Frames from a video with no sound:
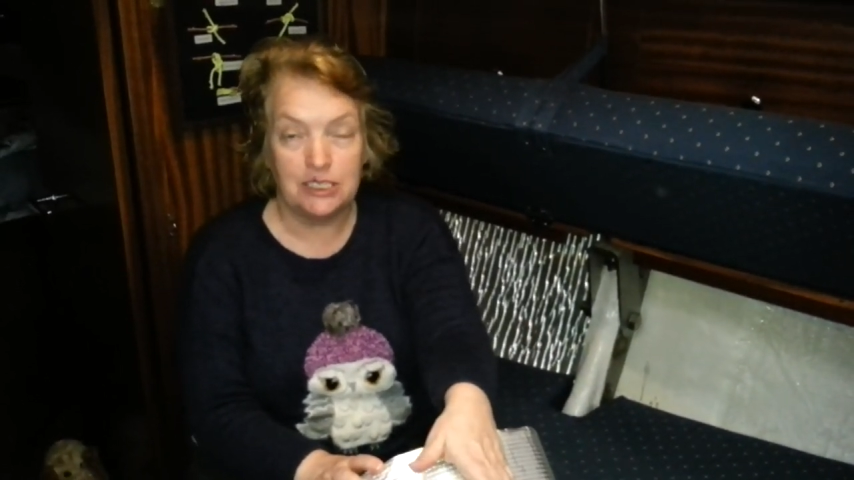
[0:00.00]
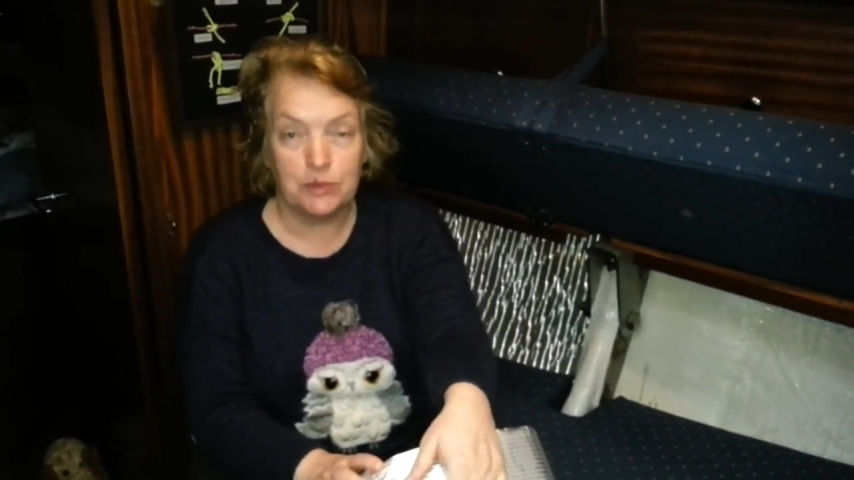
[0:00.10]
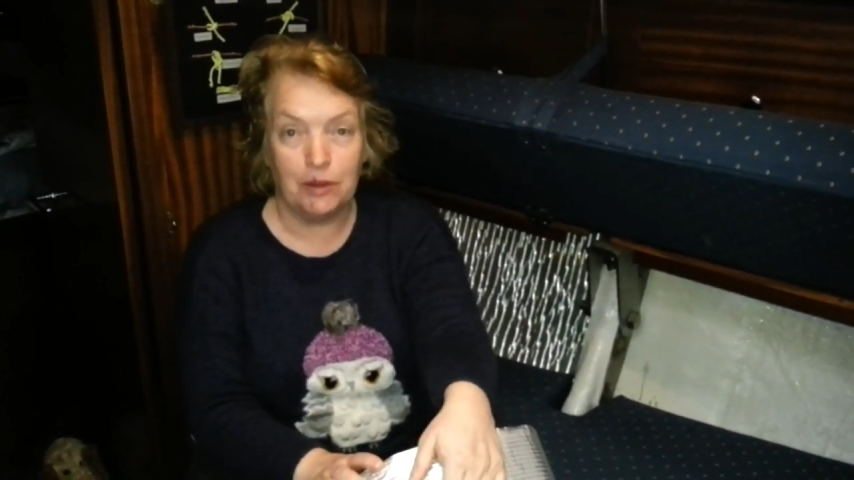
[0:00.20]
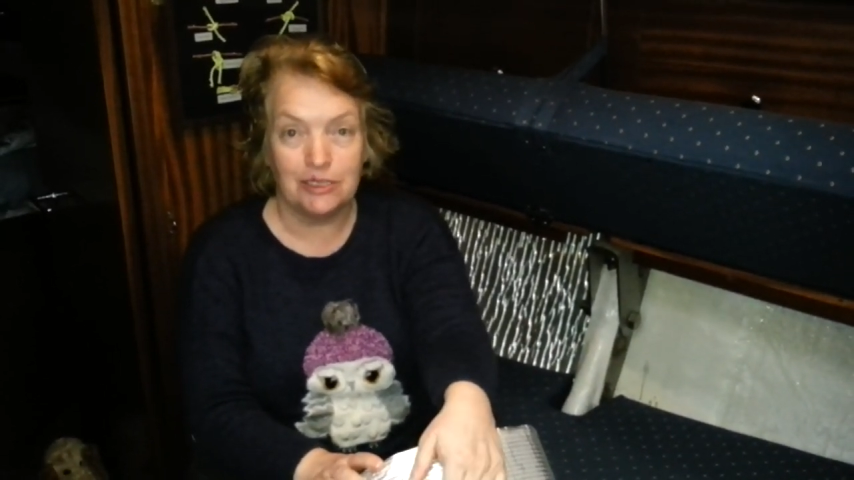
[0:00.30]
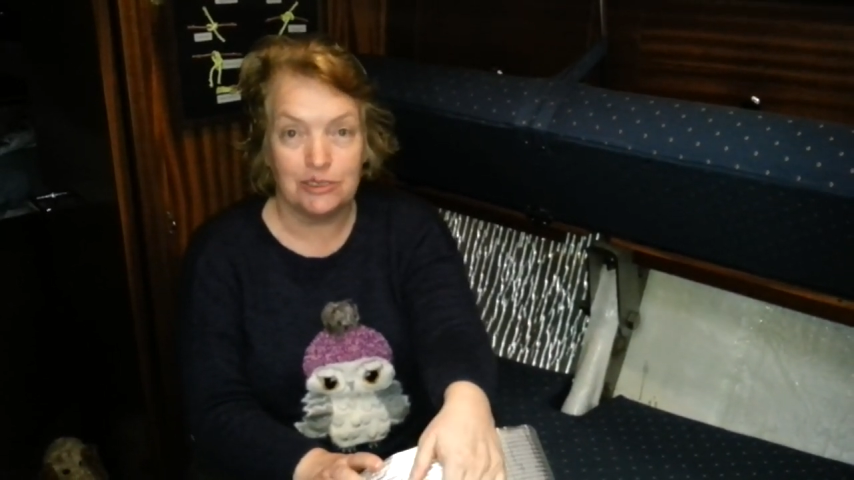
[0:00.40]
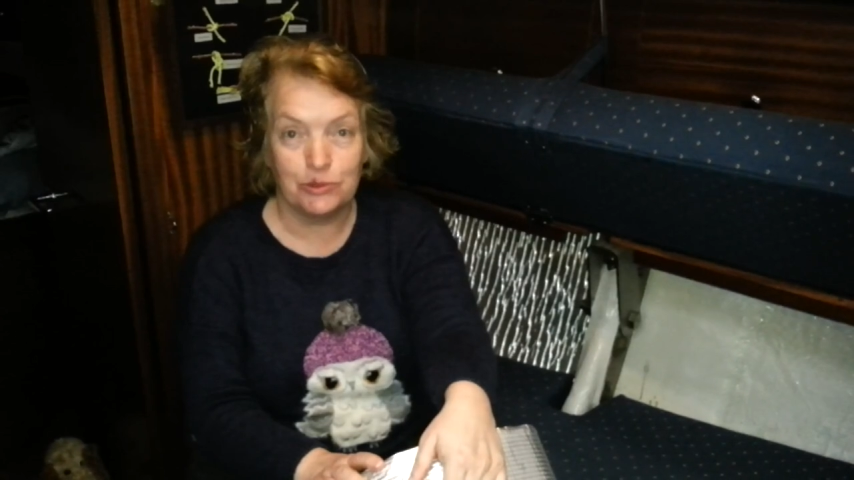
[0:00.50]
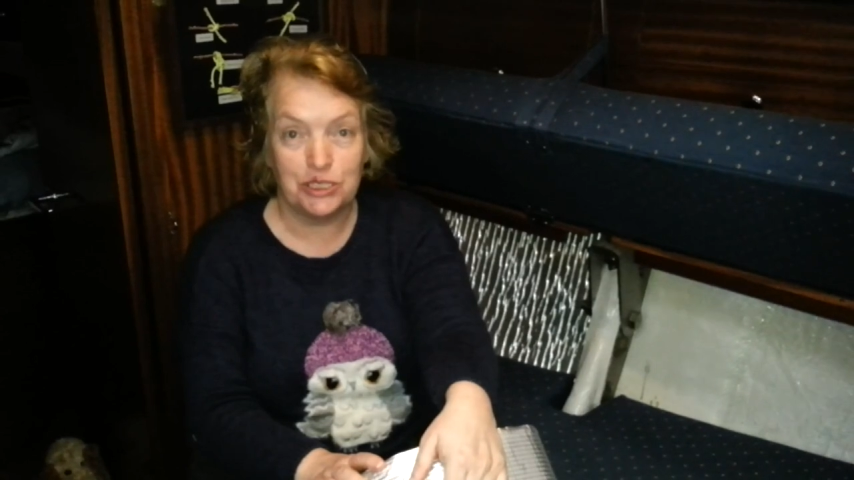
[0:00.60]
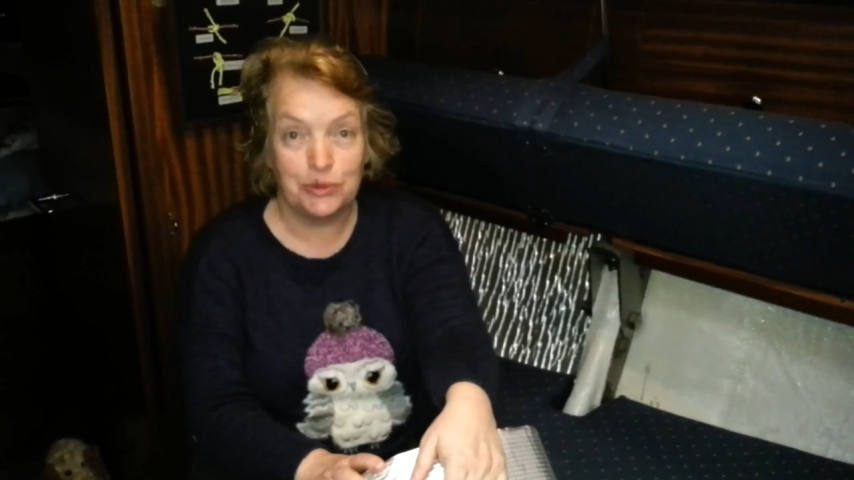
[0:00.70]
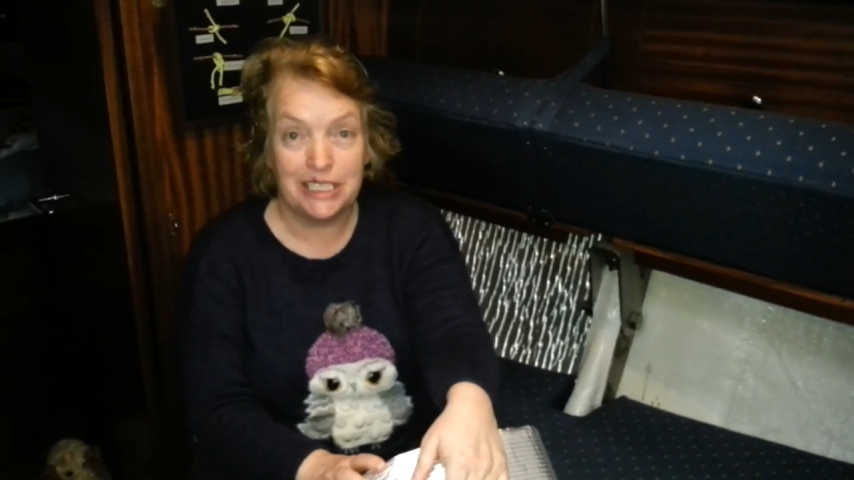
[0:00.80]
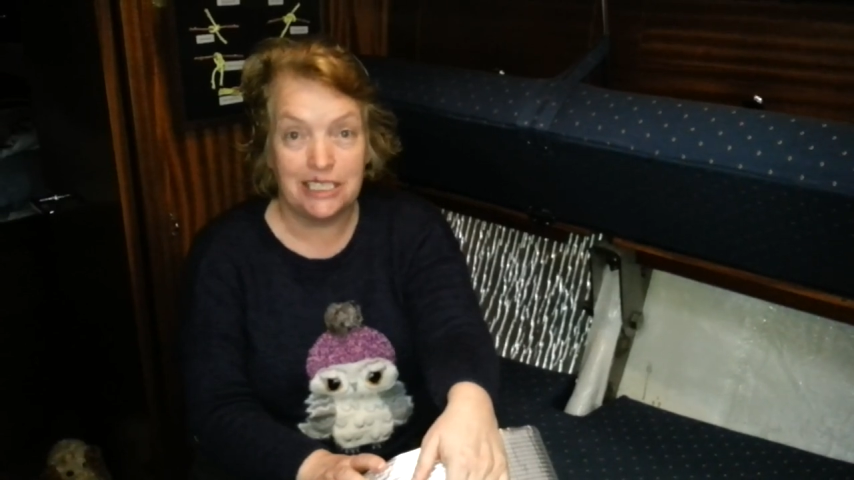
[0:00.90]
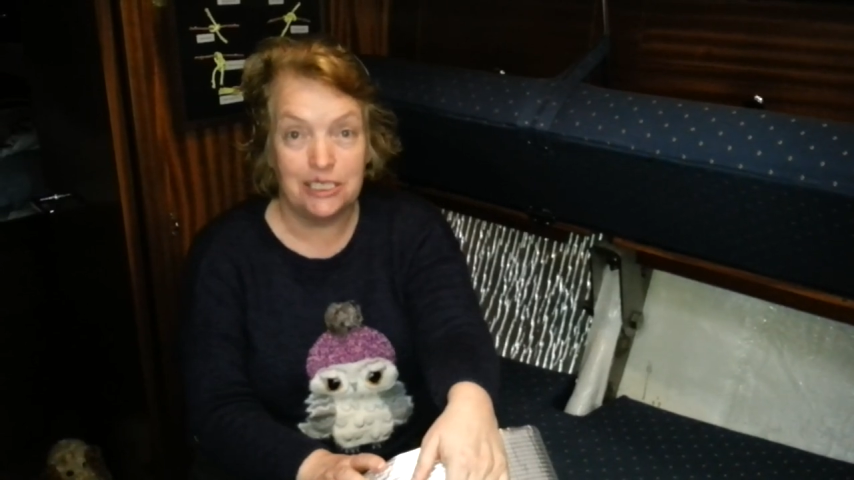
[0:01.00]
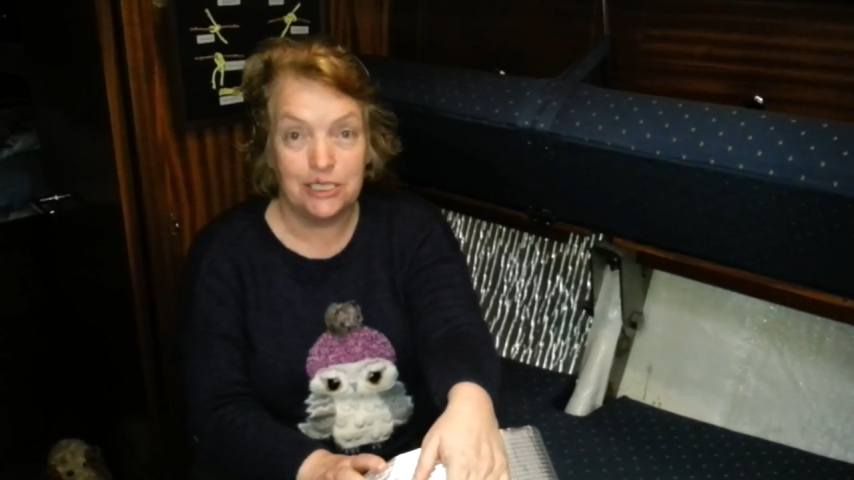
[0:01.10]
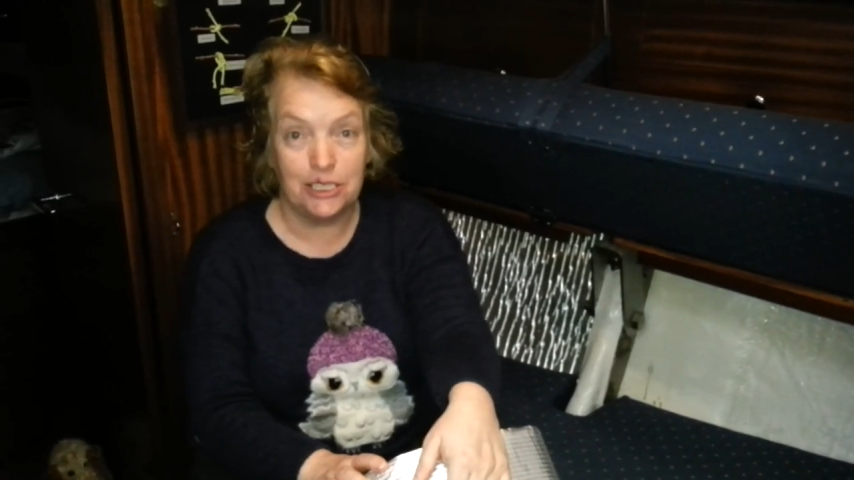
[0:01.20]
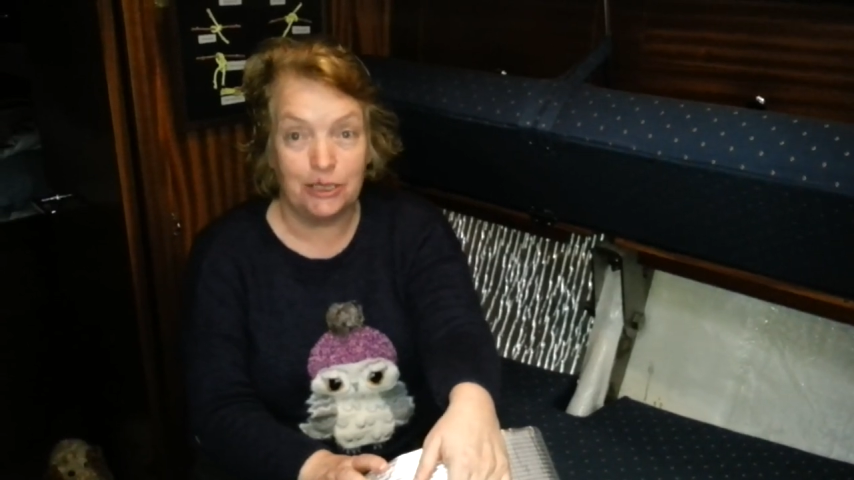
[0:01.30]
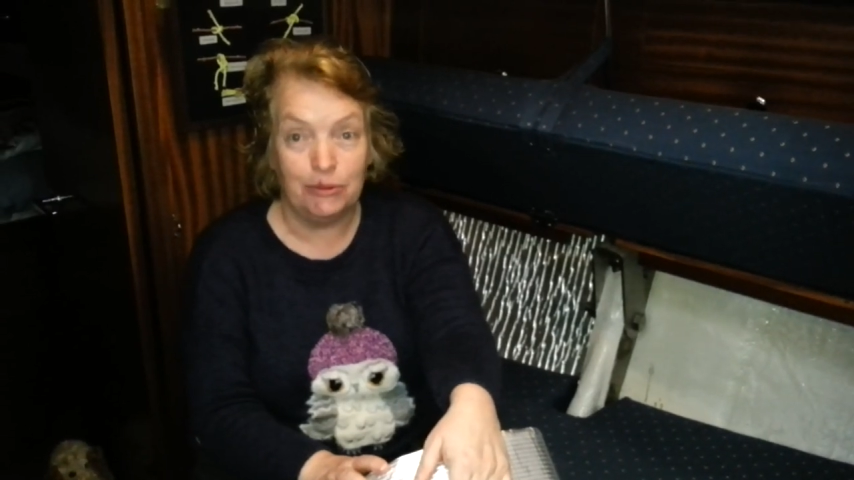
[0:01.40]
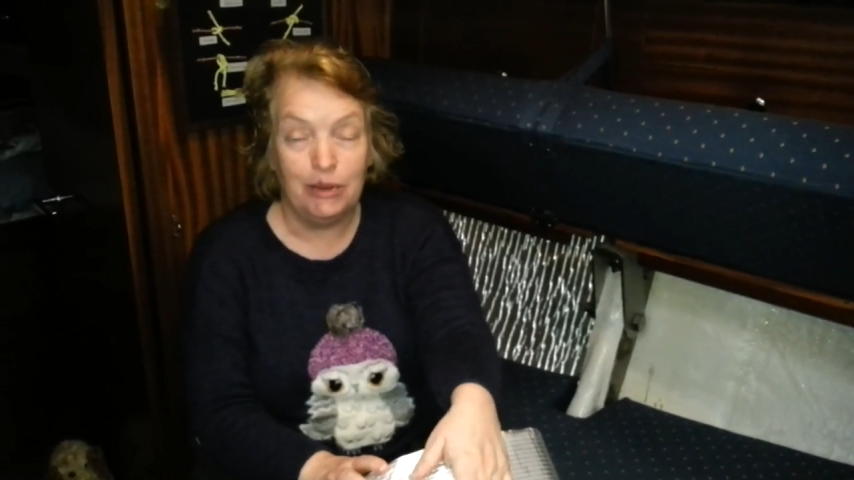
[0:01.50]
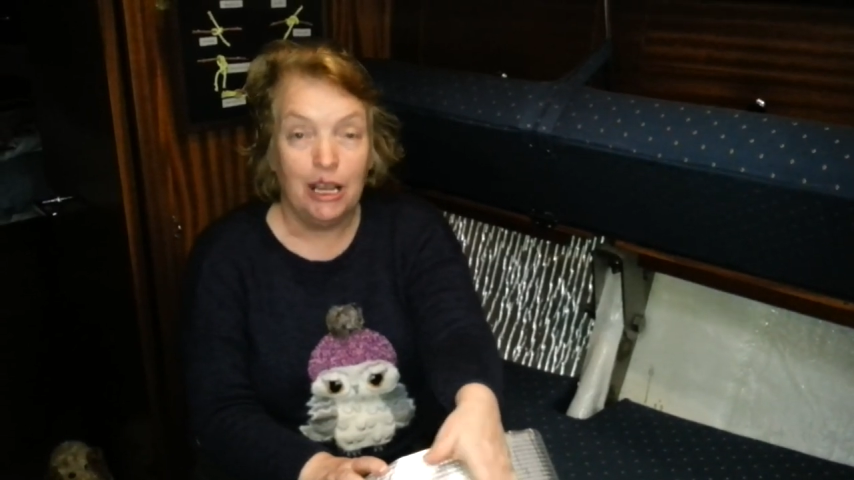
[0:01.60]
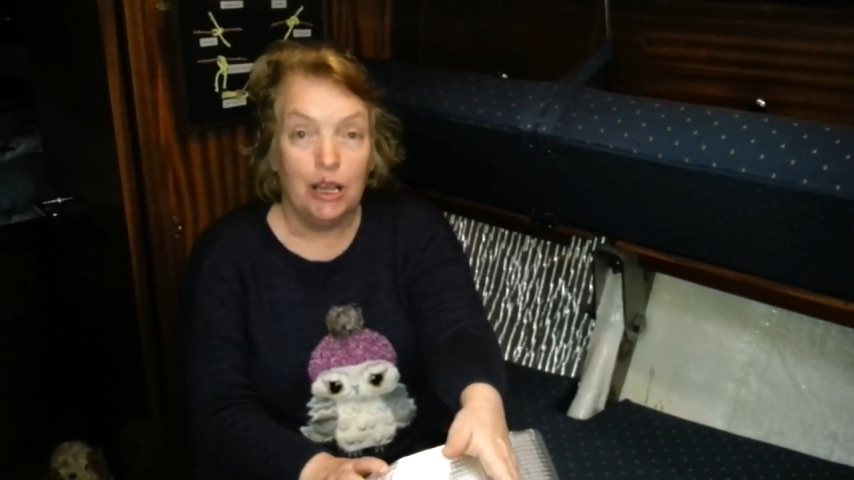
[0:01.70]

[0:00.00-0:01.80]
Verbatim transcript: spots which we didn't do,